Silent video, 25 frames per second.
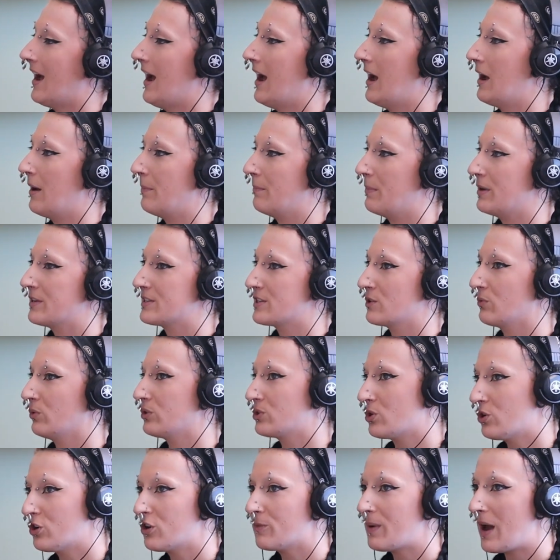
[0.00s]
Um, so,
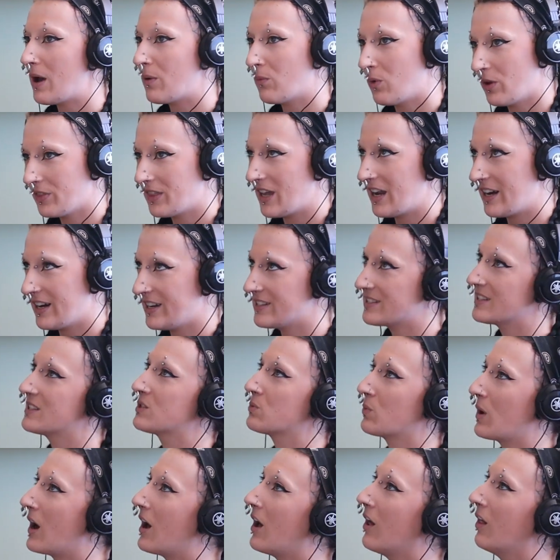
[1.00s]
we'll talk about what that is
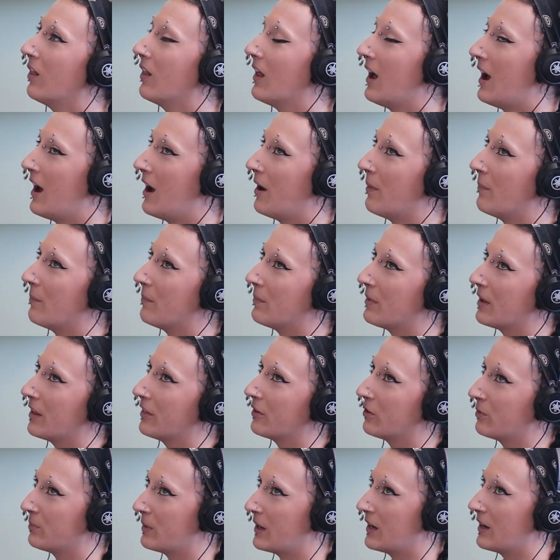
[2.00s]
as well um,
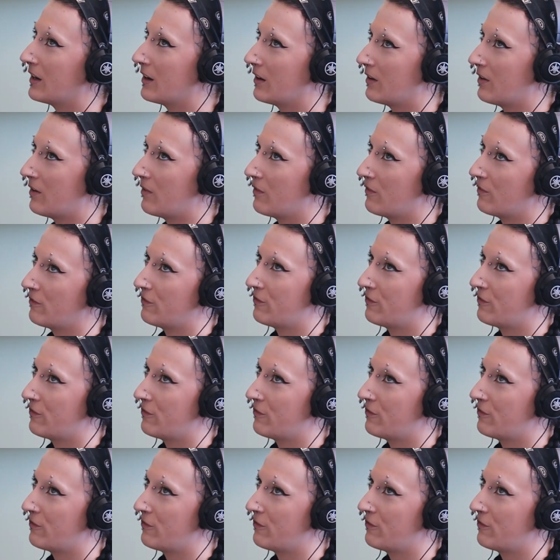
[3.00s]
a little bit